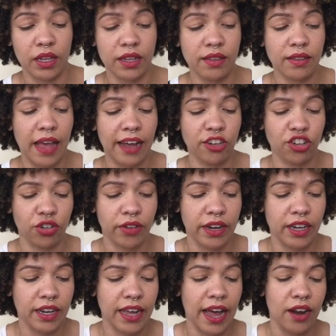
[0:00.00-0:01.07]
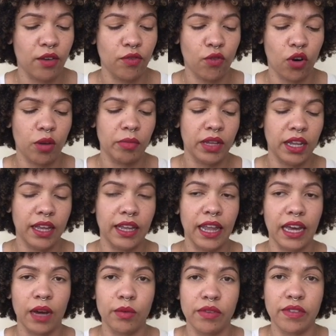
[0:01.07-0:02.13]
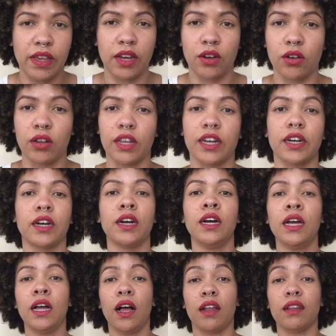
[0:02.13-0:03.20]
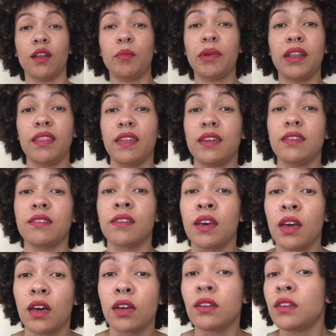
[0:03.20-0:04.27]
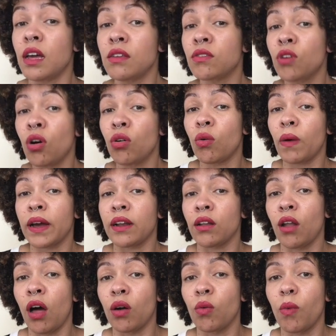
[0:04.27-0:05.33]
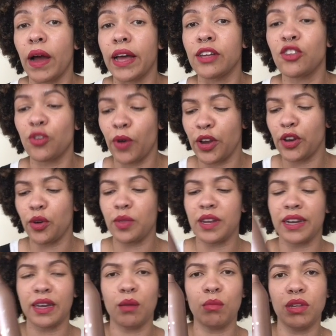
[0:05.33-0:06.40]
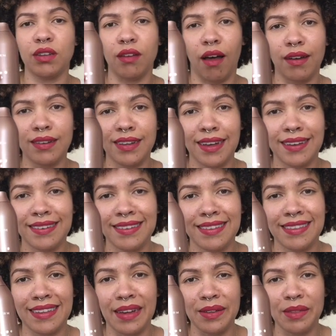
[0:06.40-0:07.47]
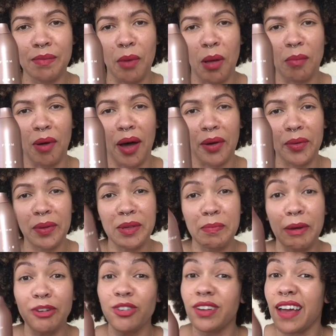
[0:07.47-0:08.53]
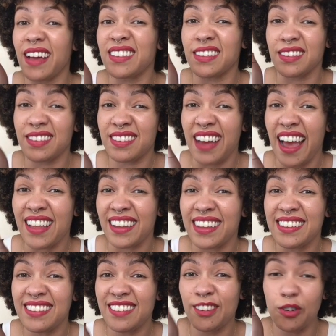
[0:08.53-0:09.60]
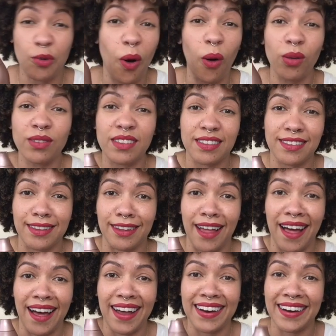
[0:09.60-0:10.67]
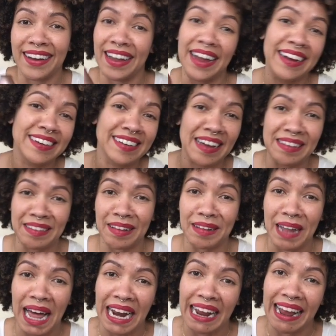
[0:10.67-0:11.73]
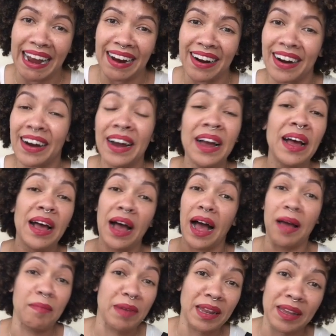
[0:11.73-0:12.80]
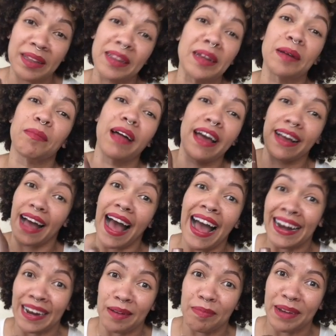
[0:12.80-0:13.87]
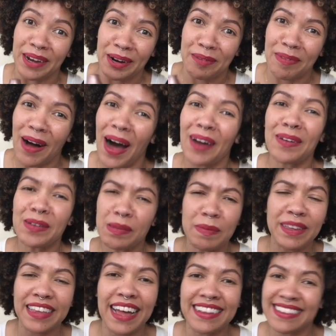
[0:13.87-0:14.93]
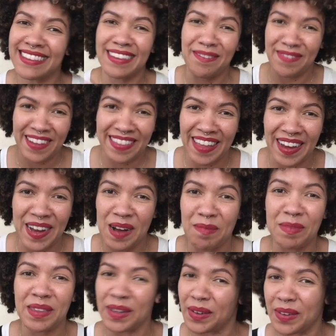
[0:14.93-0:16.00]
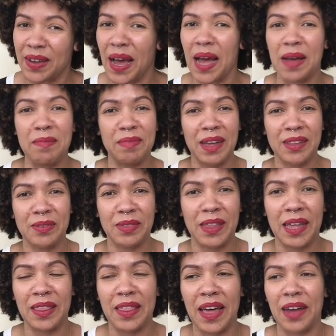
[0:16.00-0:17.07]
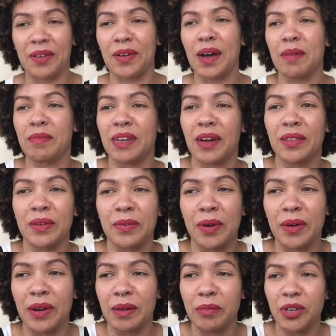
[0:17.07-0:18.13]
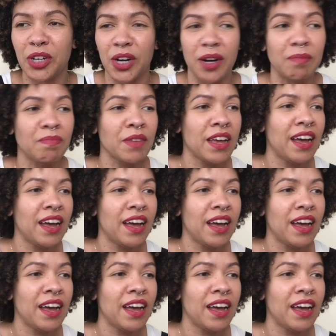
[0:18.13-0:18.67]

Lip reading: saturated kind of formula. And like I was saying earlier, a little bit of these does go quite a long way. So I know that it can be daunting to see a small bottle, especially as a stylist who owns a salon and like does a lot of hair. Immediately I'm like, I need bigger bottles, but that's something that comes in time. That'll come down the road, I'm sure.